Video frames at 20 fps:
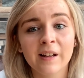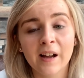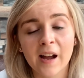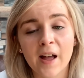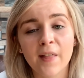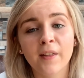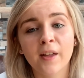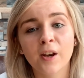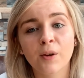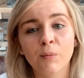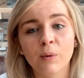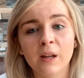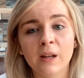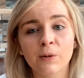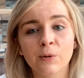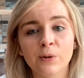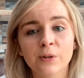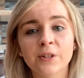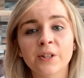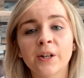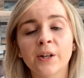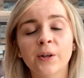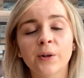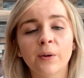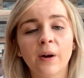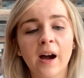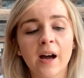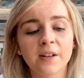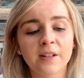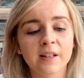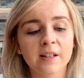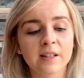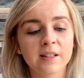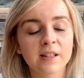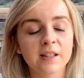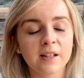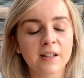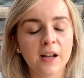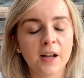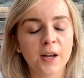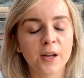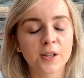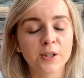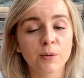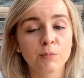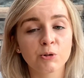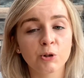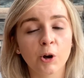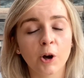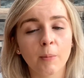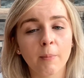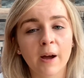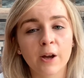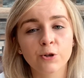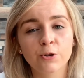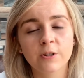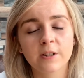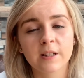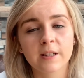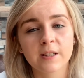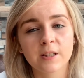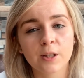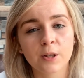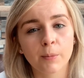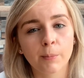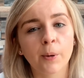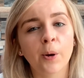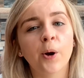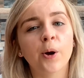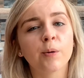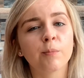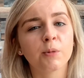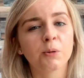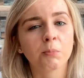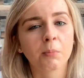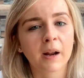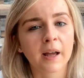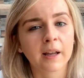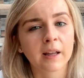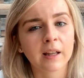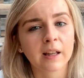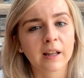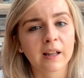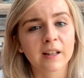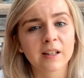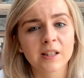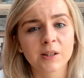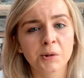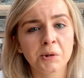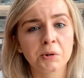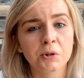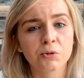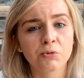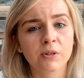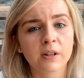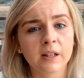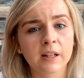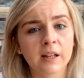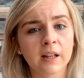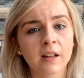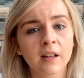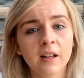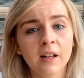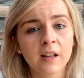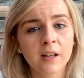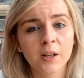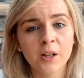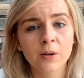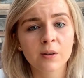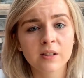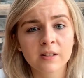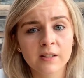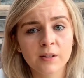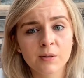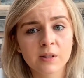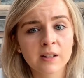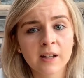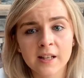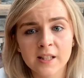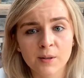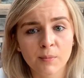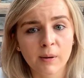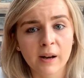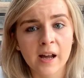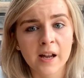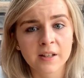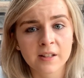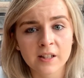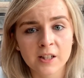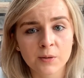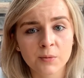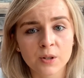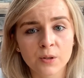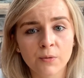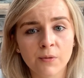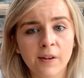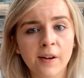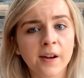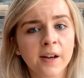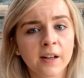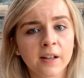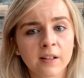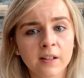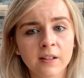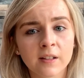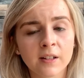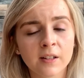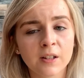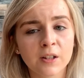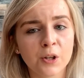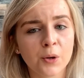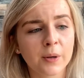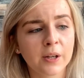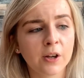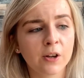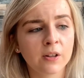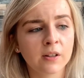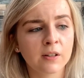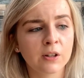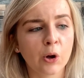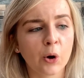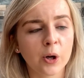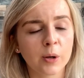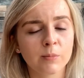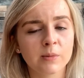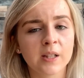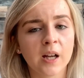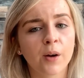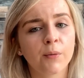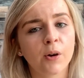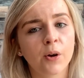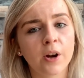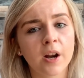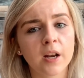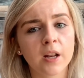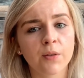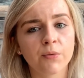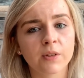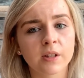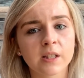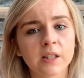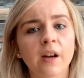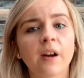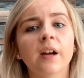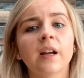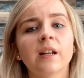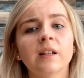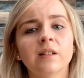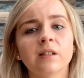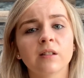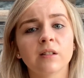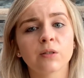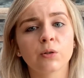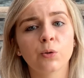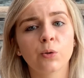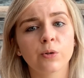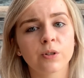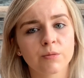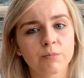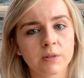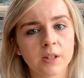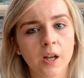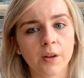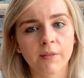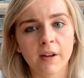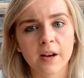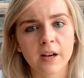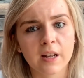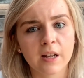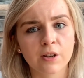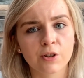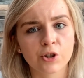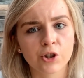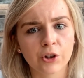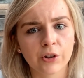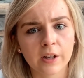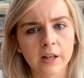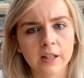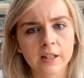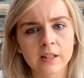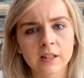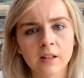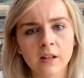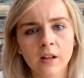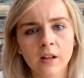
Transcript: And then we also added some dog mattresses to the bottom and blankets, so it was nice and padded. It was fine. You know, he couldn't knock himself on any of the sides and cause himself any injuries.